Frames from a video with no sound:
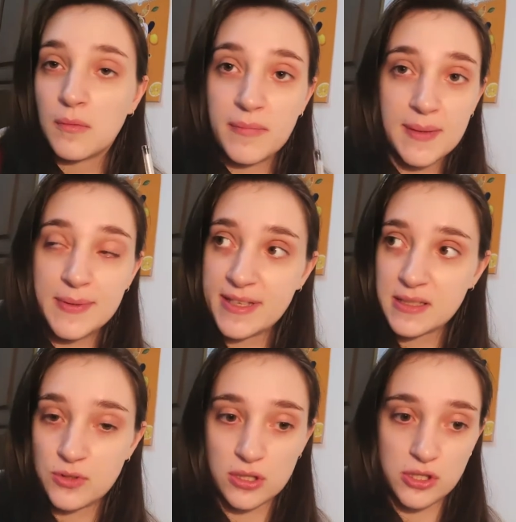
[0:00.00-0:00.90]
maybe make
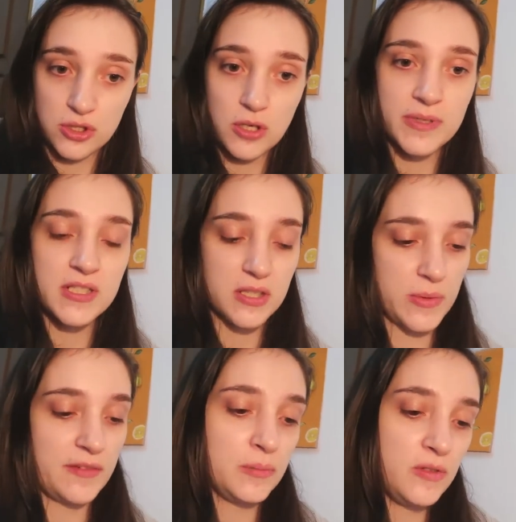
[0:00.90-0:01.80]
some chocolate strawberries
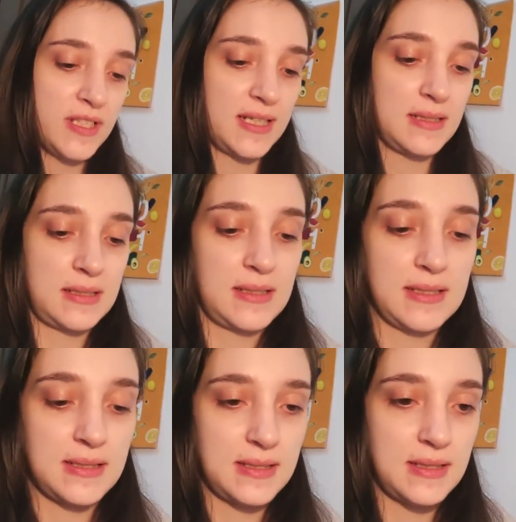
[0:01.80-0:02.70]
because we have movie night
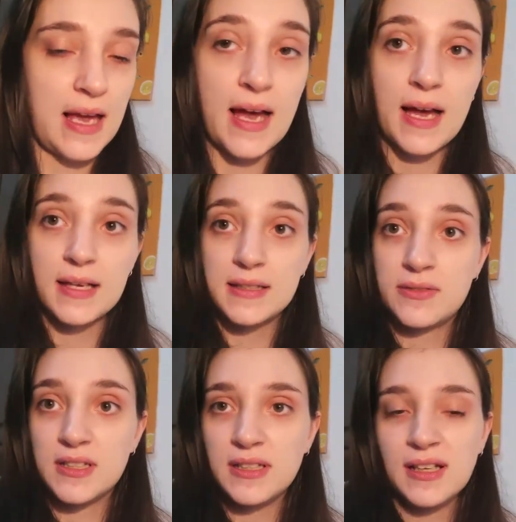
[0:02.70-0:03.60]
this
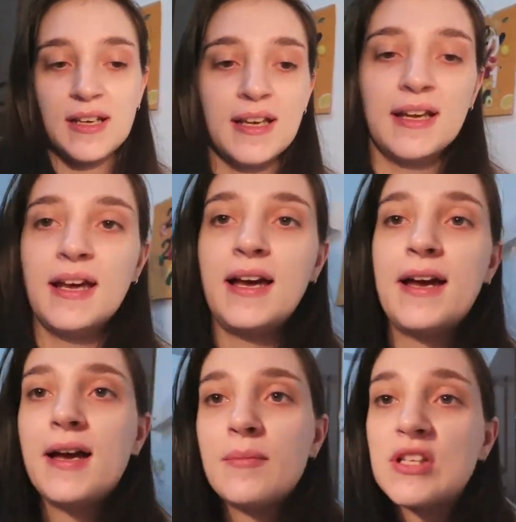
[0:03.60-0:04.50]
evening.
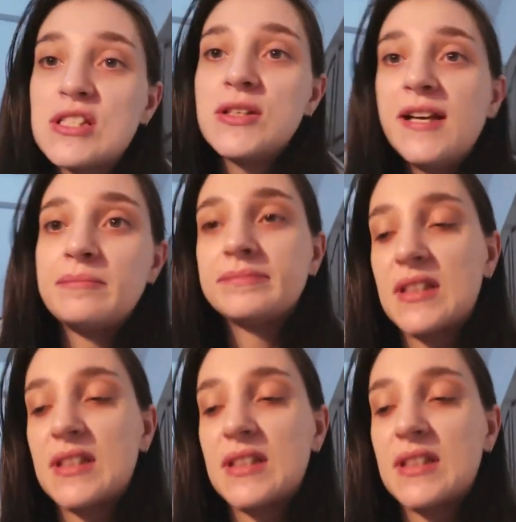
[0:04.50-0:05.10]
So yeah,